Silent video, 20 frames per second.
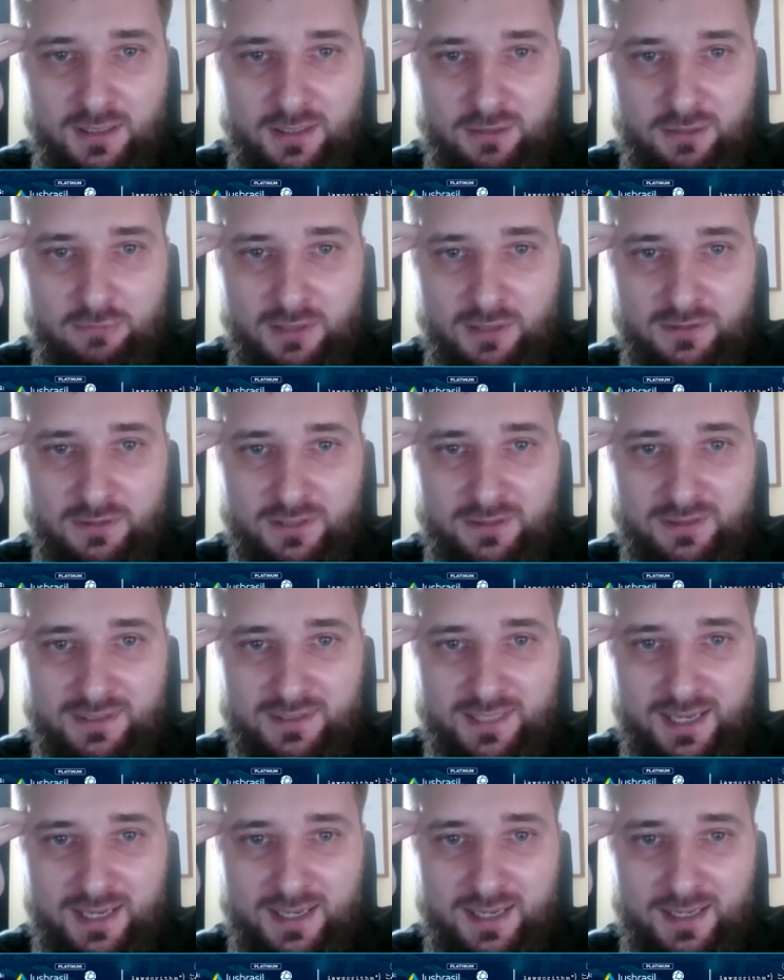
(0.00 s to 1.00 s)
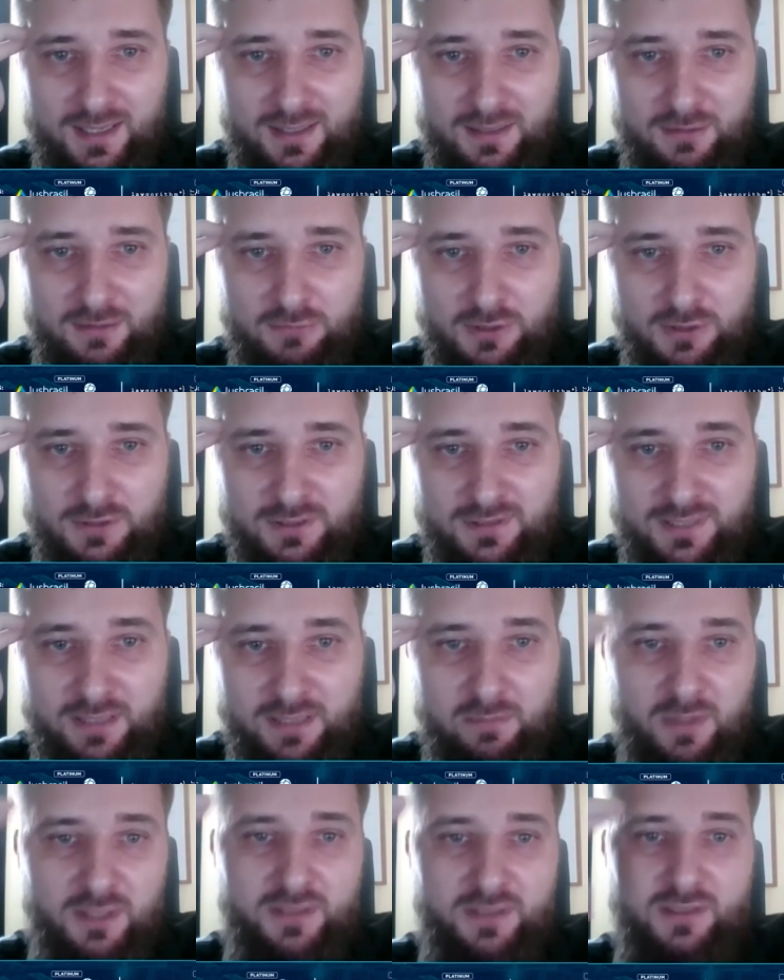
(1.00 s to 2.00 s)
wanted
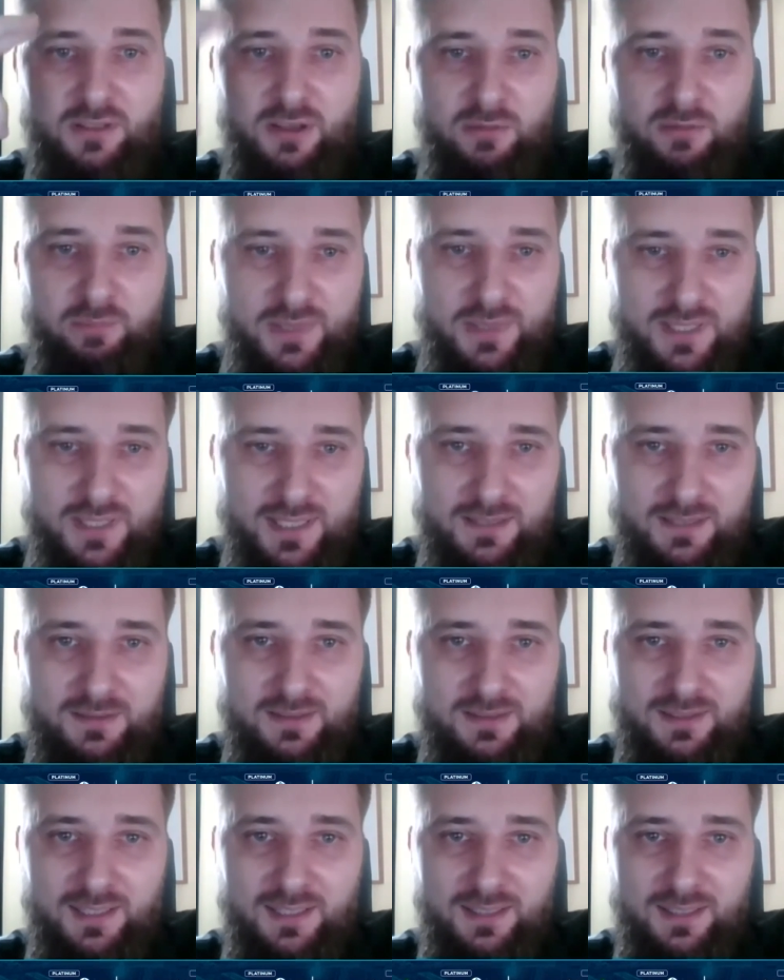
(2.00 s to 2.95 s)
the most complete